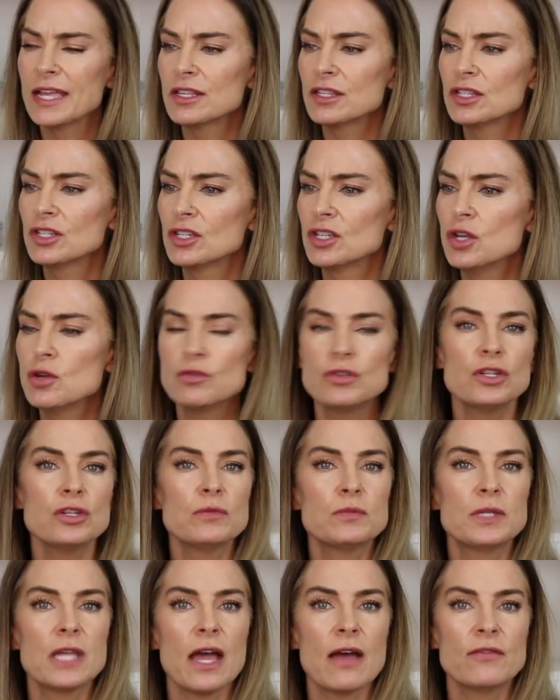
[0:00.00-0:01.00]
guess
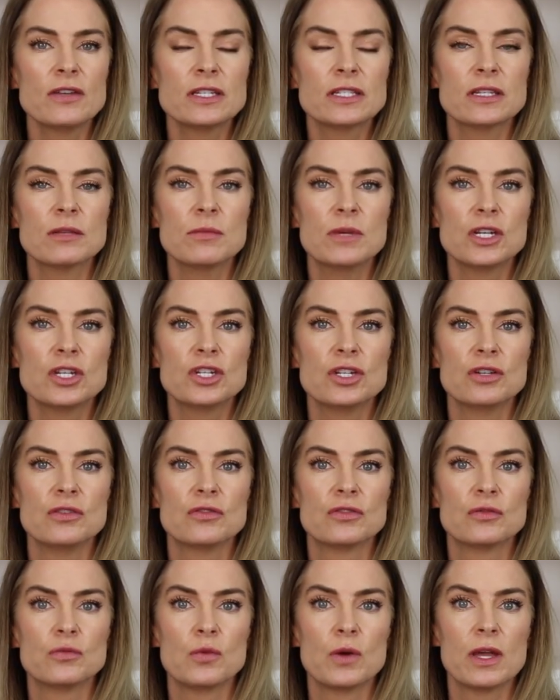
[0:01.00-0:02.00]
YouTube's having some
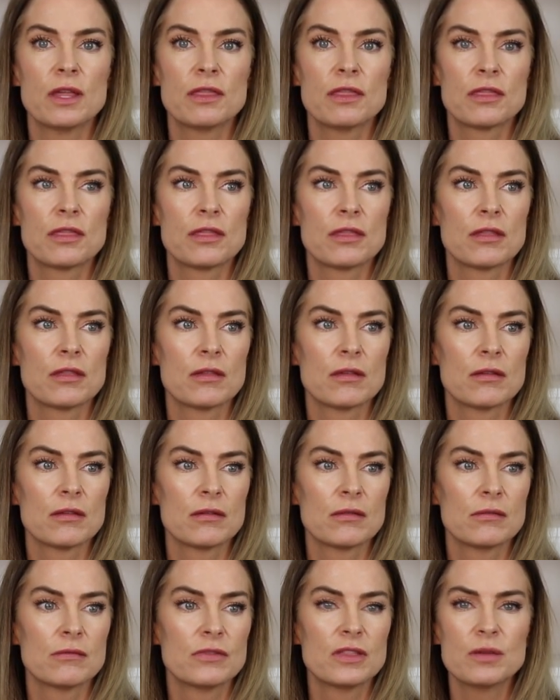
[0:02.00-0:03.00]
issues with
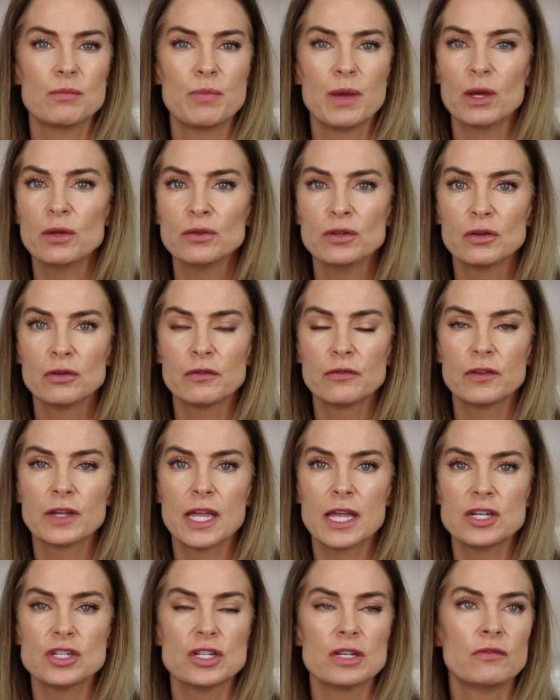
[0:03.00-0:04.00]
the bell
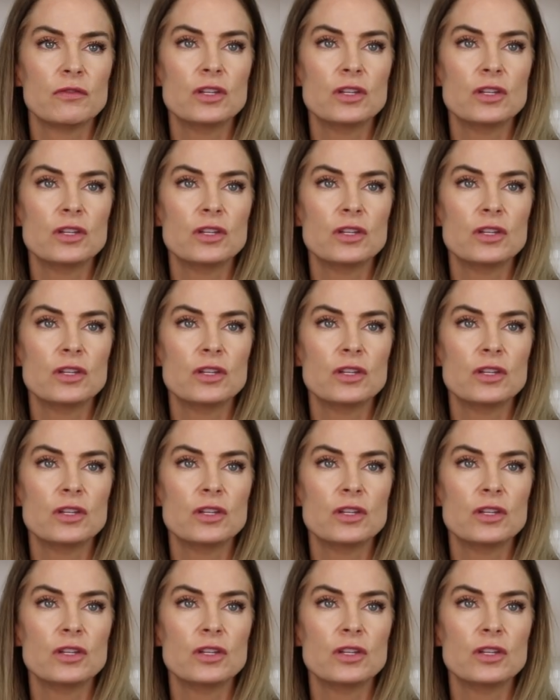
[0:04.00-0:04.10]
notification.